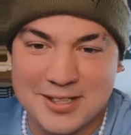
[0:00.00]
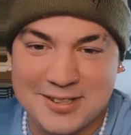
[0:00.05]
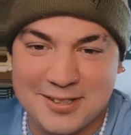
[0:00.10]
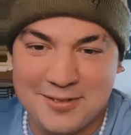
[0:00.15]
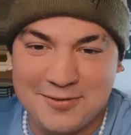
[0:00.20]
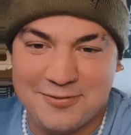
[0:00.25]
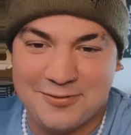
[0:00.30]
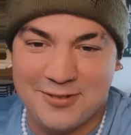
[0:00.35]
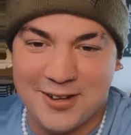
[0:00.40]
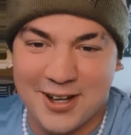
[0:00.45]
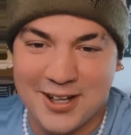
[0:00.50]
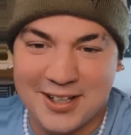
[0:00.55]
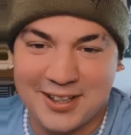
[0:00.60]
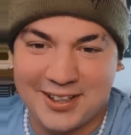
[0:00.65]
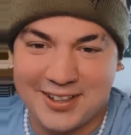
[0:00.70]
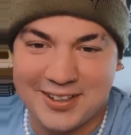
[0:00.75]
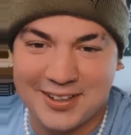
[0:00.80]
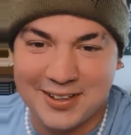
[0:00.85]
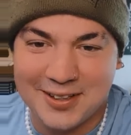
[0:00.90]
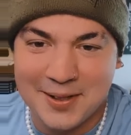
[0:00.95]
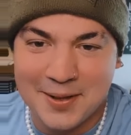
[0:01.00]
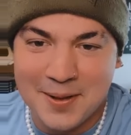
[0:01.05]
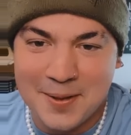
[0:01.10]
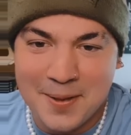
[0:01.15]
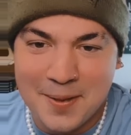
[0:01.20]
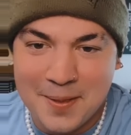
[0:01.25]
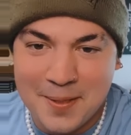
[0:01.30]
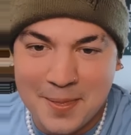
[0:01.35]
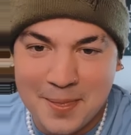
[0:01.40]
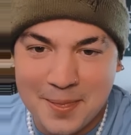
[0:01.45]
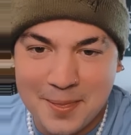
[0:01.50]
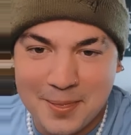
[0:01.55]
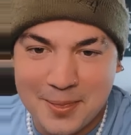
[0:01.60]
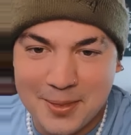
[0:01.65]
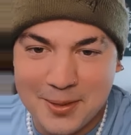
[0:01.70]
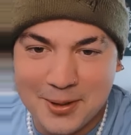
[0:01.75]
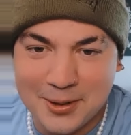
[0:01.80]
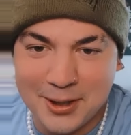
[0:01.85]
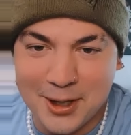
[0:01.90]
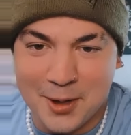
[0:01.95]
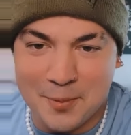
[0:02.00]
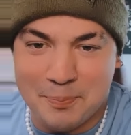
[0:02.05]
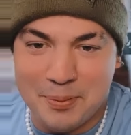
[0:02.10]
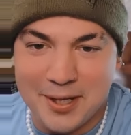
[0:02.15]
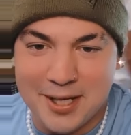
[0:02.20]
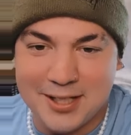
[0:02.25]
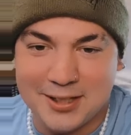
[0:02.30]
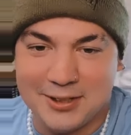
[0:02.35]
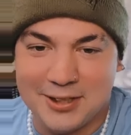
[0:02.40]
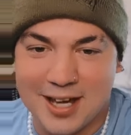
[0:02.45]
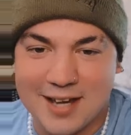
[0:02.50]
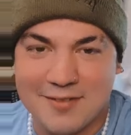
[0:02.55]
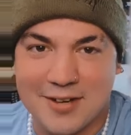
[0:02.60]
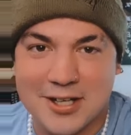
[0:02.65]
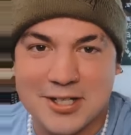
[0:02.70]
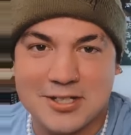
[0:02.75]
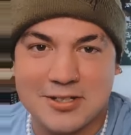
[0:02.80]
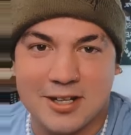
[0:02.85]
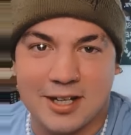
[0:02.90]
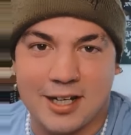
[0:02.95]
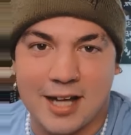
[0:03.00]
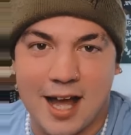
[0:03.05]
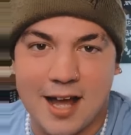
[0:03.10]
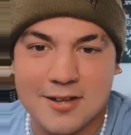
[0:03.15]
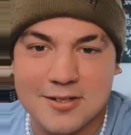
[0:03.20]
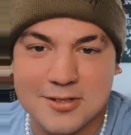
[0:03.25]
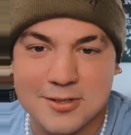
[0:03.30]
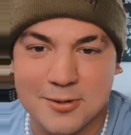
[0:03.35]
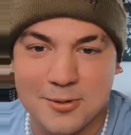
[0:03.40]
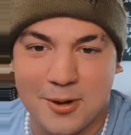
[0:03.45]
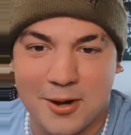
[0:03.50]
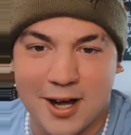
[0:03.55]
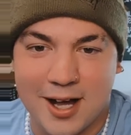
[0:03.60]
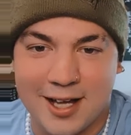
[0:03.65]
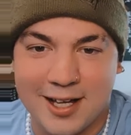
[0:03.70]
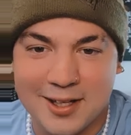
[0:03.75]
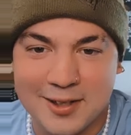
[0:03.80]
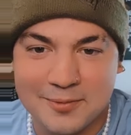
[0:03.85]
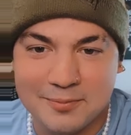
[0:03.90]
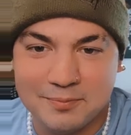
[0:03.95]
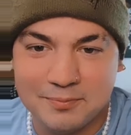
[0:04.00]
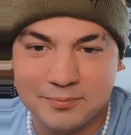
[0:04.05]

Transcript: what the fuck? Yo, Pete, do you have extra accounts or what?